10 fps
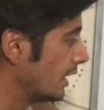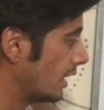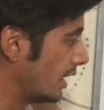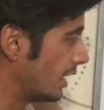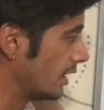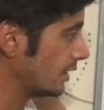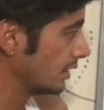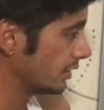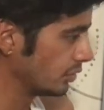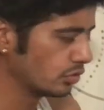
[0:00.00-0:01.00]

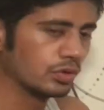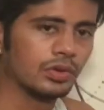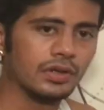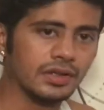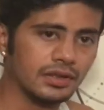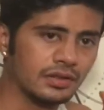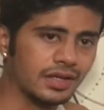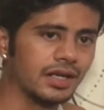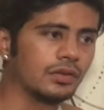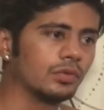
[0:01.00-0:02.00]
and you should
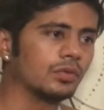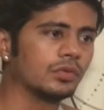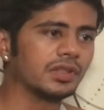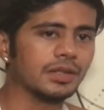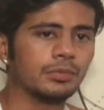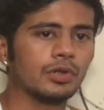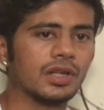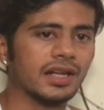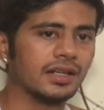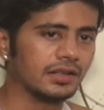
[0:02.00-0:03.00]
try to keep your
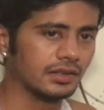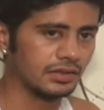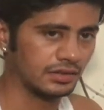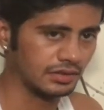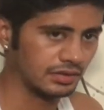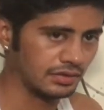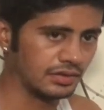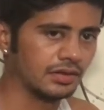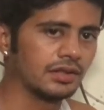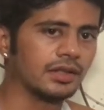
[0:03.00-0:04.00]
diet
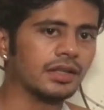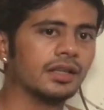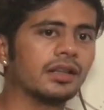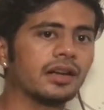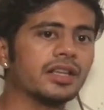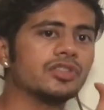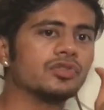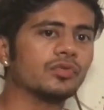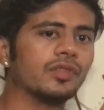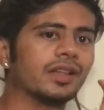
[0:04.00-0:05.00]
in a
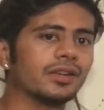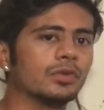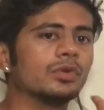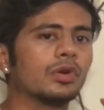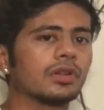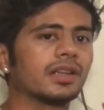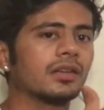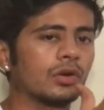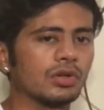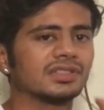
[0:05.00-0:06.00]
range where you do
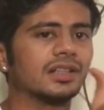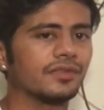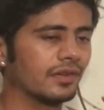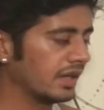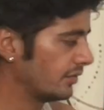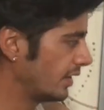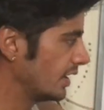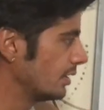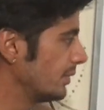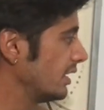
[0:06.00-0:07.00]
not cross that
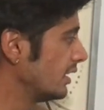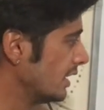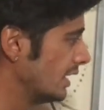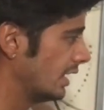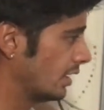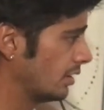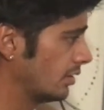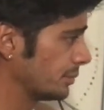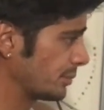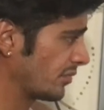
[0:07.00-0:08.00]
fat limit.
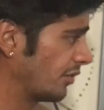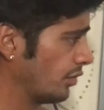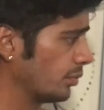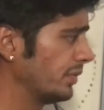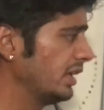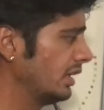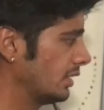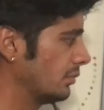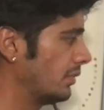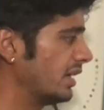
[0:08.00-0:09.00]
For
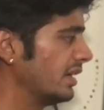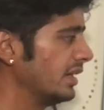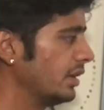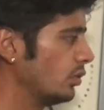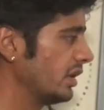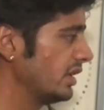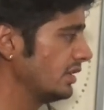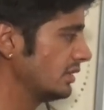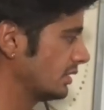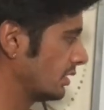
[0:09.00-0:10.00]
me, my daily
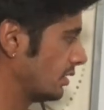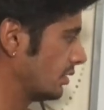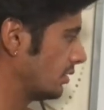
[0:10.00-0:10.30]
routine